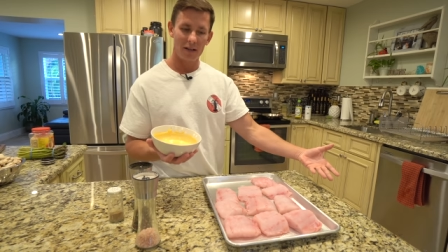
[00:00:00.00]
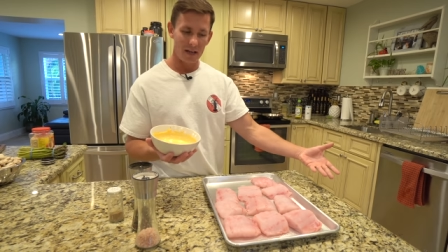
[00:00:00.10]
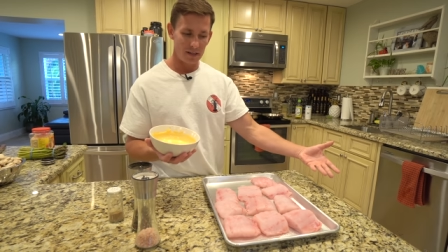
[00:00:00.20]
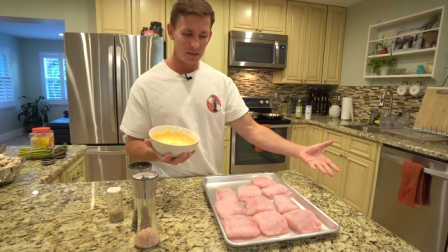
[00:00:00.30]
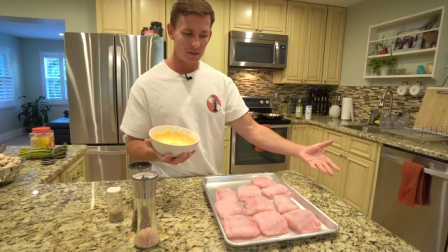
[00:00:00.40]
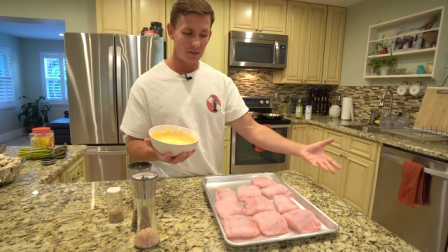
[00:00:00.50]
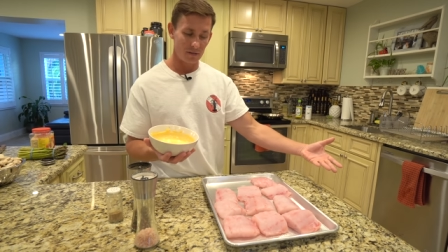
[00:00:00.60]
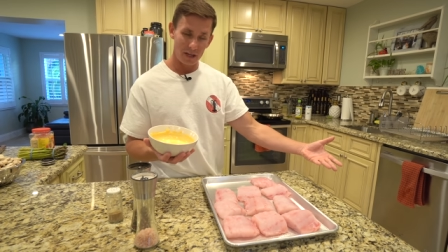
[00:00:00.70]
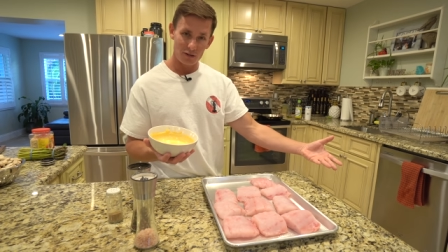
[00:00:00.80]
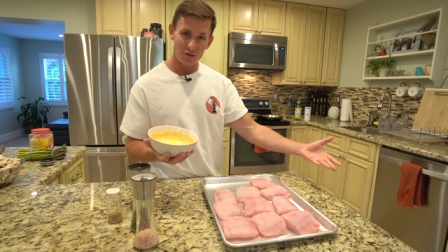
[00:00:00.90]
in its
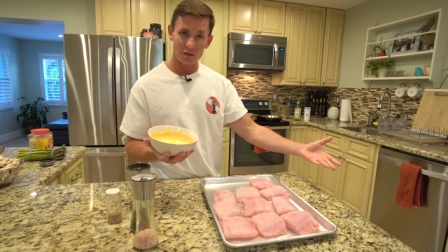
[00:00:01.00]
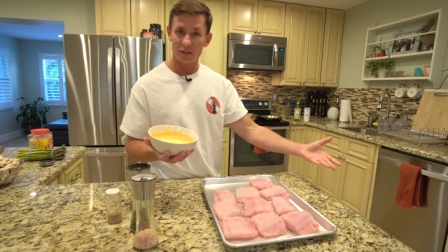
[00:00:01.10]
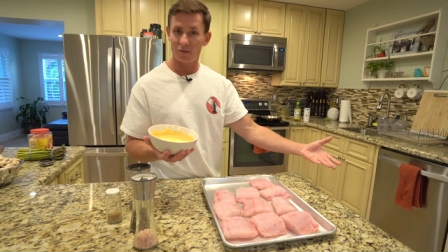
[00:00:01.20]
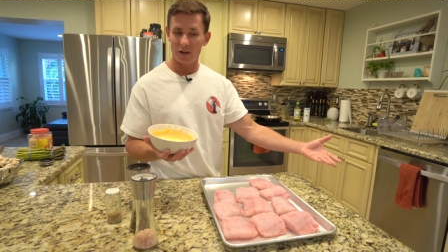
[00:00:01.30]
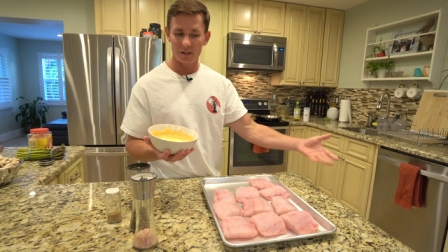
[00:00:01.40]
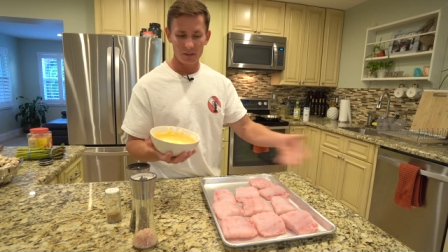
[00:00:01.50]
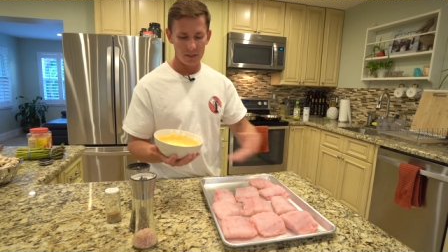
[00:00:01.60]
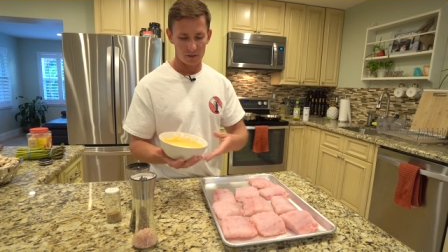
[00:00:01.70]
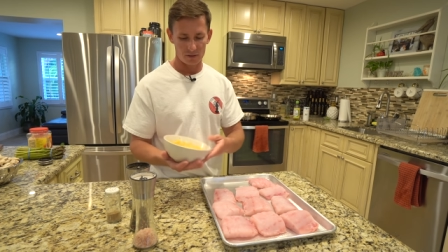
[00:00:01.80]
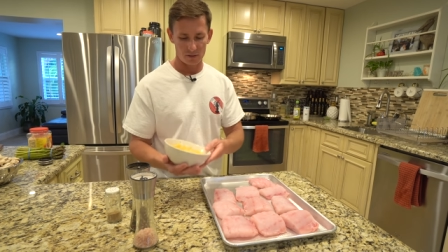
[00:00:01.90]
nature is very
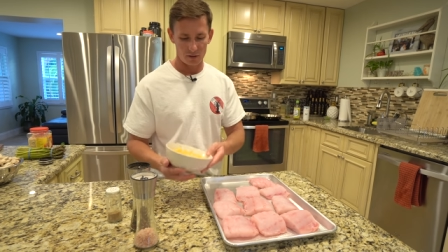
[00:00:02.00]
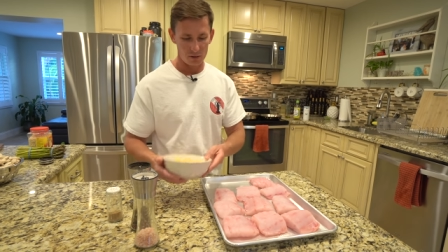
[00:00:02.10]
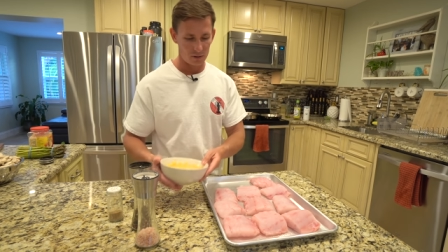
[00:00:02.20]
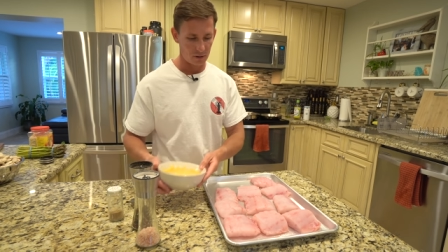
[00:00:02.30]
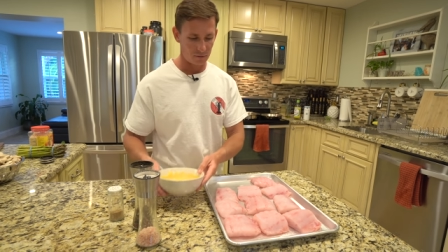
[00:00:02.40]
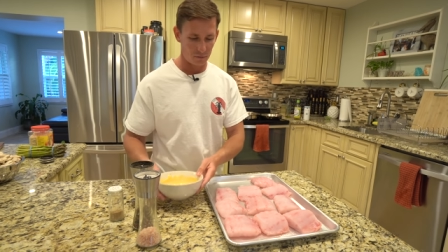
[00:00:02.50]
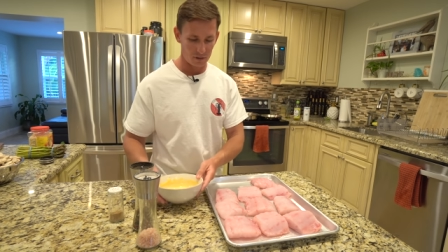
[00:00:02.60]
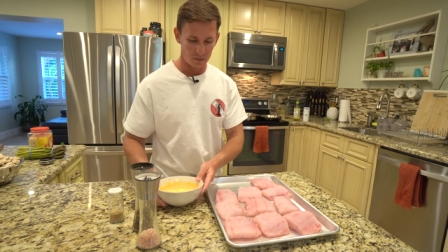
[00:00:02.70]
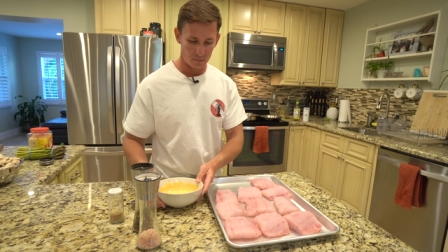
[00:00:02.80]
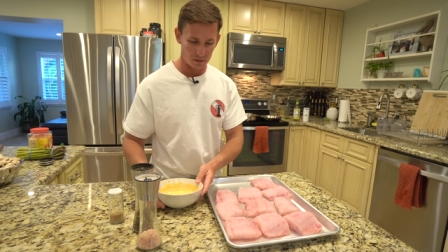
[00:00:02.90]
lean, so you can
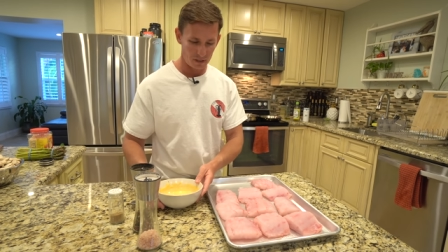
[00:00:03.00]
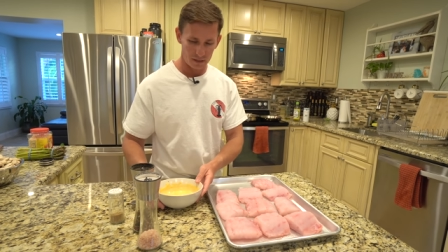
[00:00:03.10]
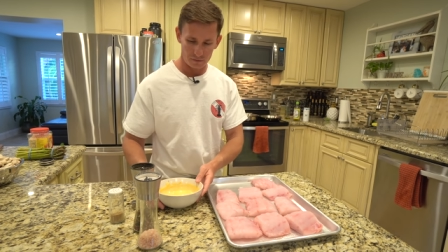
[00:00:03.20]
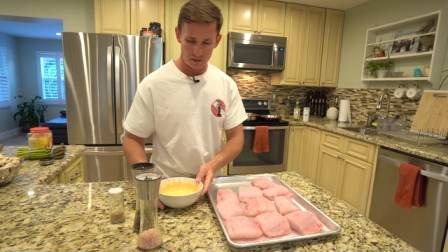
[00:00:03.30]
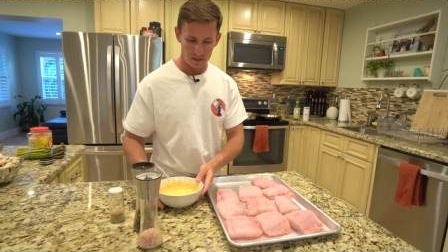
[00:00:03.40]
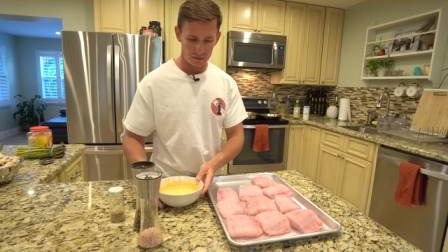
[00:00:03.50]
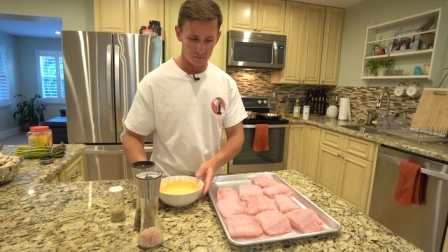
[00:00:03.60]
afford to put a lot of fat on